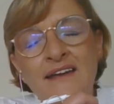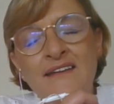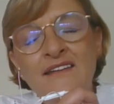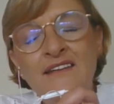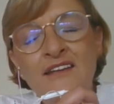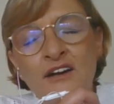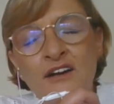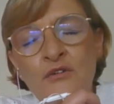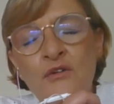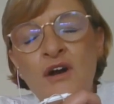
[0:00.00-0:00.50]

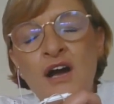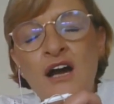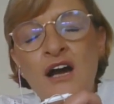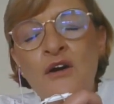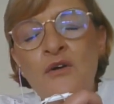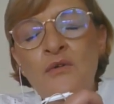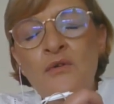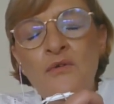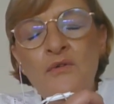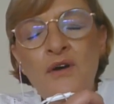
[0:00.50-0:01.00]
know
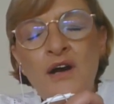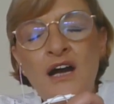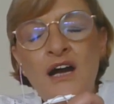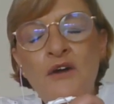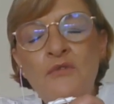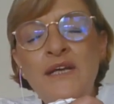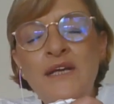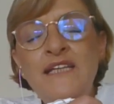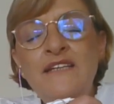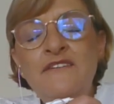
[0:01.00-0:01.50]

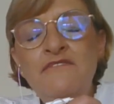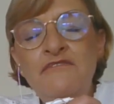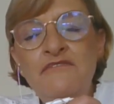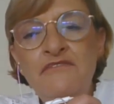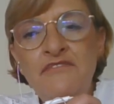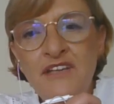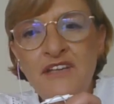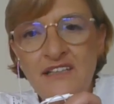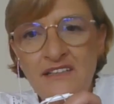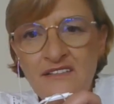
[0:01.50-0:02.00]
how it
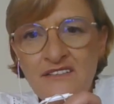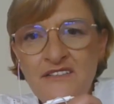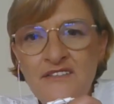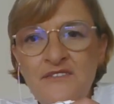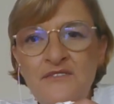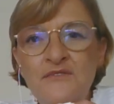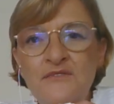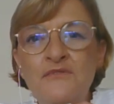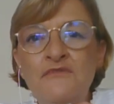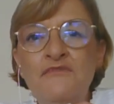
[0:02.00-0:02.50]

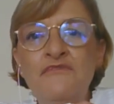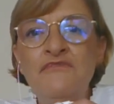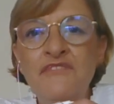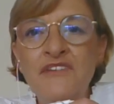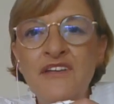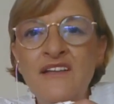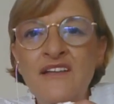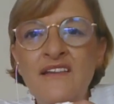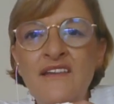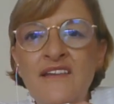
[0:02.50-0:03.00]
feels to
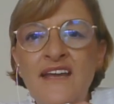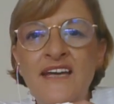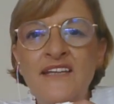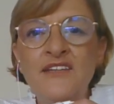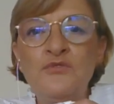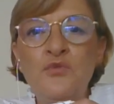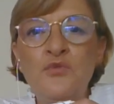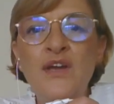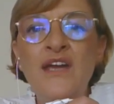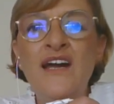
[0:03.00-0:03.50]
feel
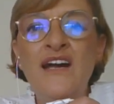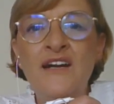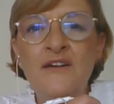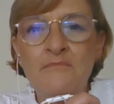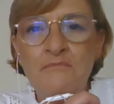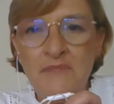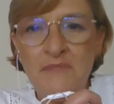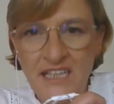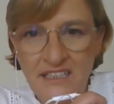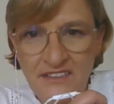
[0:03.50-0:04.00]
that we
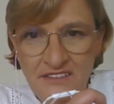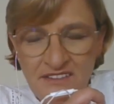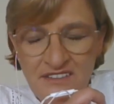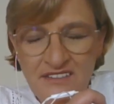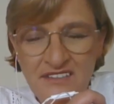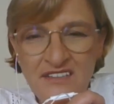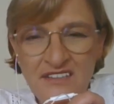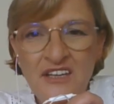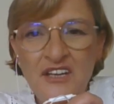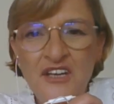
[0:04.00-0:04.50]
are
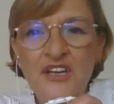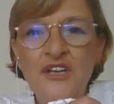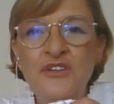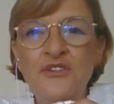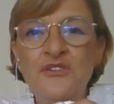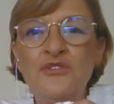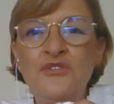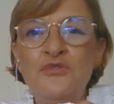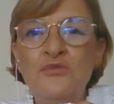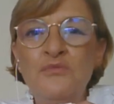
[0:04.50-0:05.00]
meant
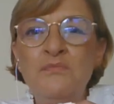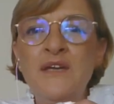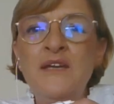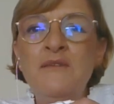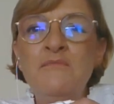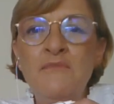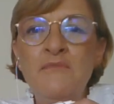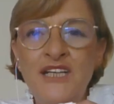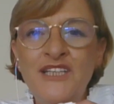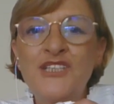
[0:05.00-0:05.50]
to
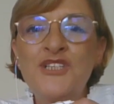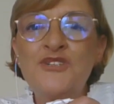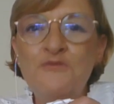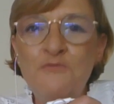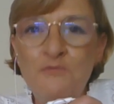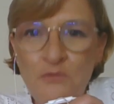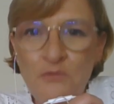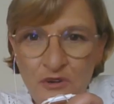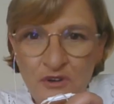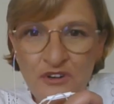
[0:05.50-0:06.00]
be much
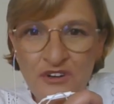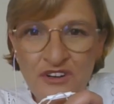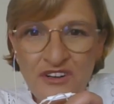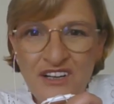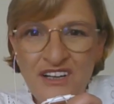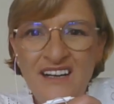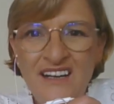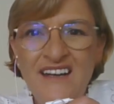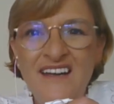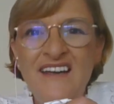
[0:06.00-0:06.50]

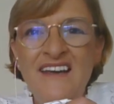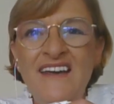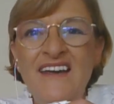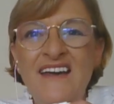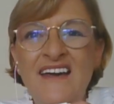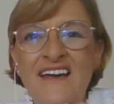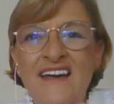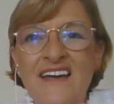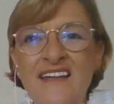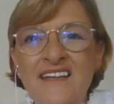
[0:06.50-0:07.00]
more
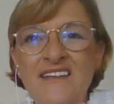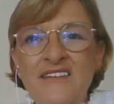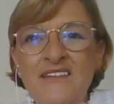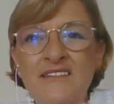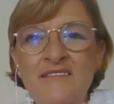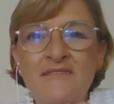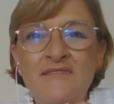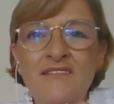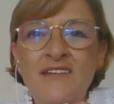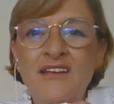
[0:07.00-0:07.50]

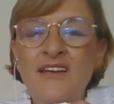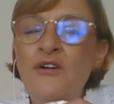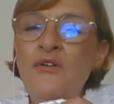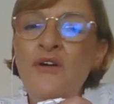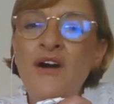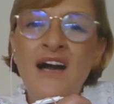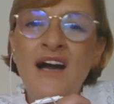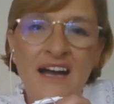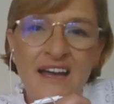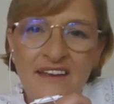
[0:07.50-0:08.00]
and
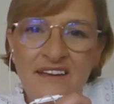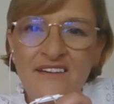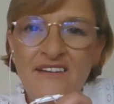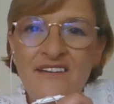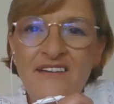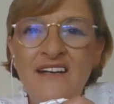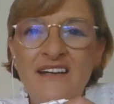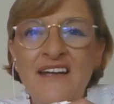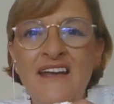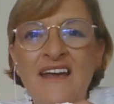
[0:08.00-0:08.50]
go
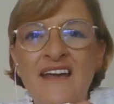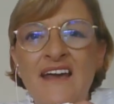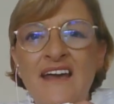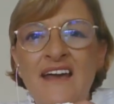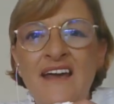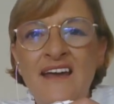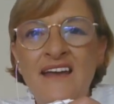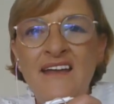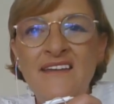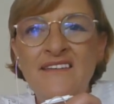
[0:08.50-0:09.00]
higher,
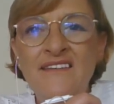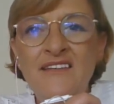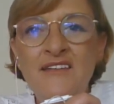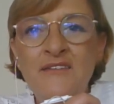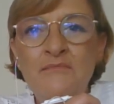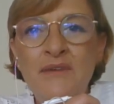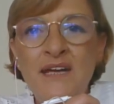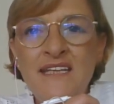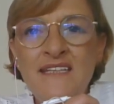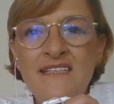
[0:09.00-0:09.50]
and
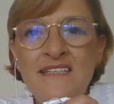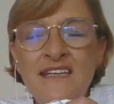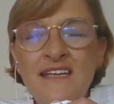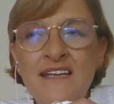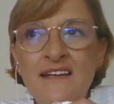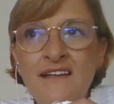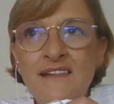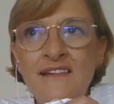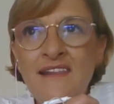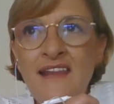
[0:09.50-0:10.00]
the
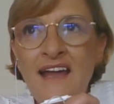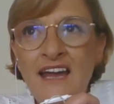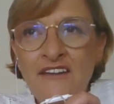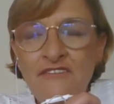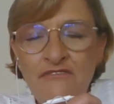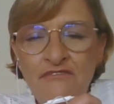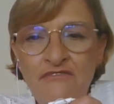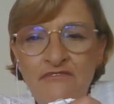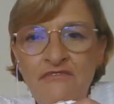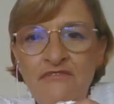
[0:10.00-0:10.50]
basic
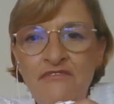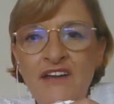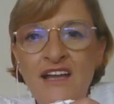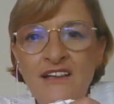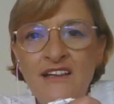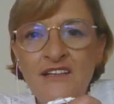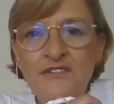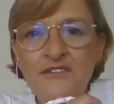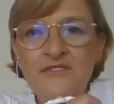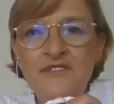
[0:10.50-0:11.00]
life
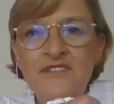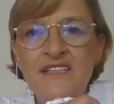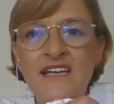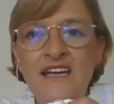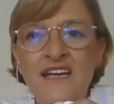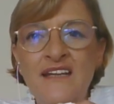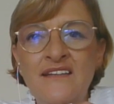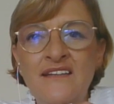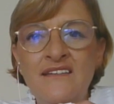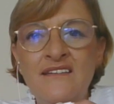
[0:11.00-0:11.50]
values
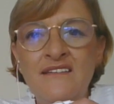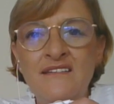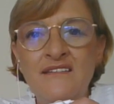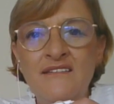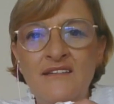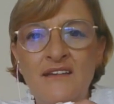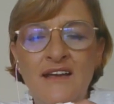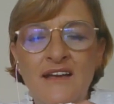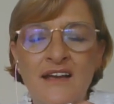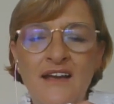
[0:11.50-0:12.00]
that
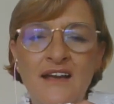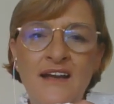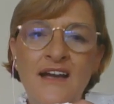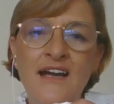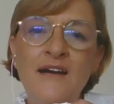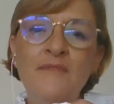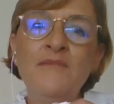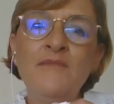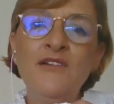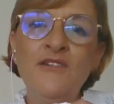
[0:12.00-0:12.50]

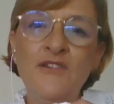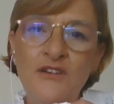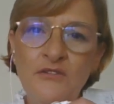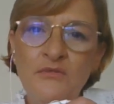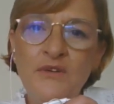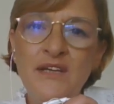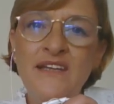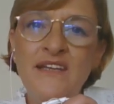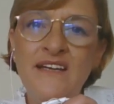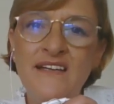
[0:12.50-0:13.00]
come
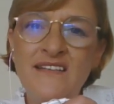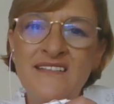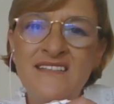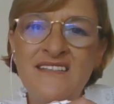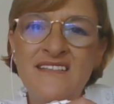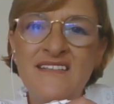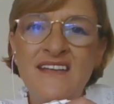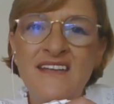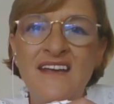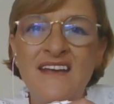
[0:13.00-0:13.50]
along with
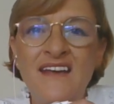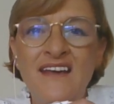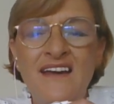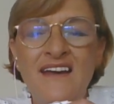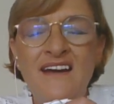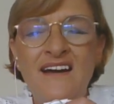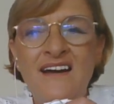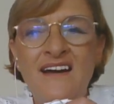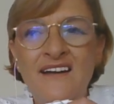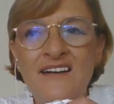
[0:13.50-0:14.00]
us
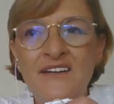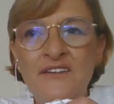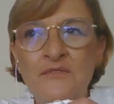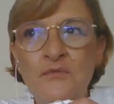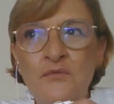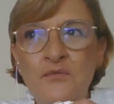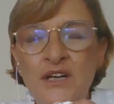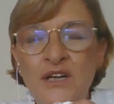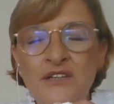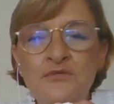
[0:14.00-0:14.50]
are
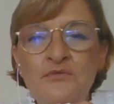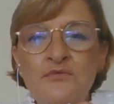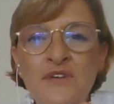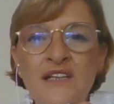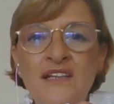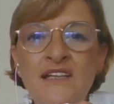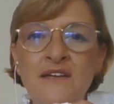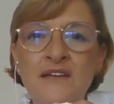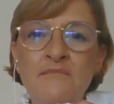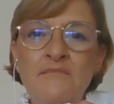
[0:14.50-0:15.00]
what
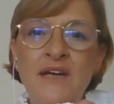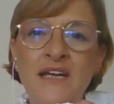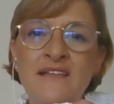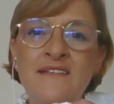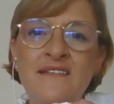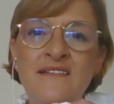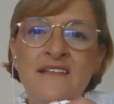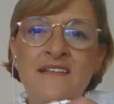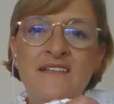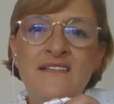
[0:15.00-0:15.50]
really
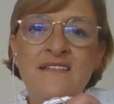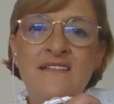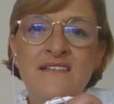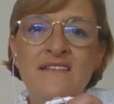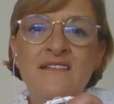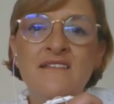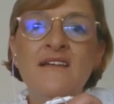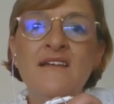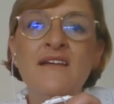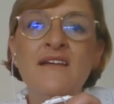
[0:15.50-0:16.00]
makes us